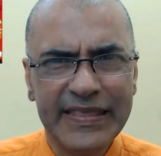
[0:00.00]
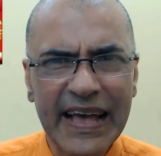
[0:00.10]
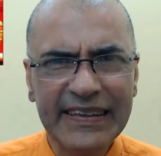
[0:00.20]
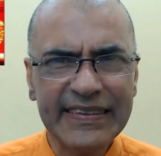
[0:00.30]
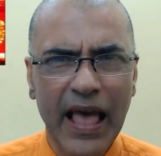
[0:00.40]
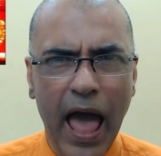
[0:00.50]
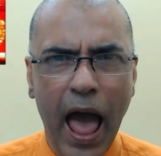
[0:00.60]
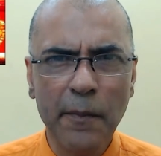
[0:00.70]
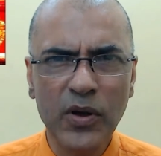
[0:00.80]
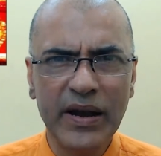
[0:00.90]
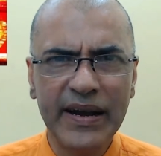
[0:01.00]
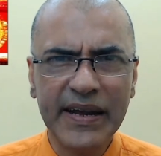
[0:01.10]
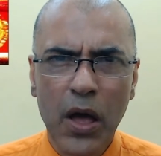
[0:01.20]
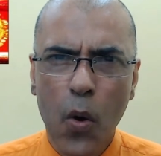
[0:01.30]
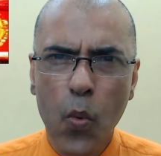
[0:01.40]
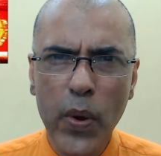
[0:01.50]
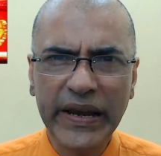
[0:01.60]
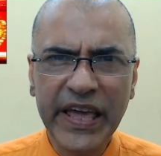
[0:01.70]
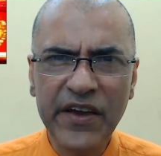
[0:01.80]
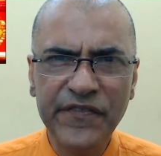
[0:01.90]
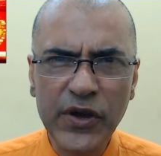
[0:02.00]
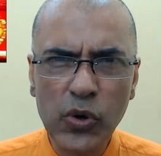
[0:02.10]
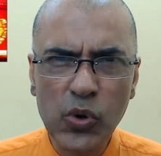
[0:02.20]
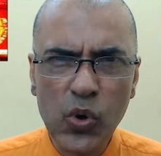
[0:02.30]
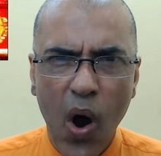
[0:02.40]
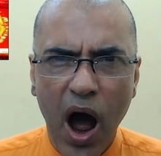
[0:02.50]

This amulet will give you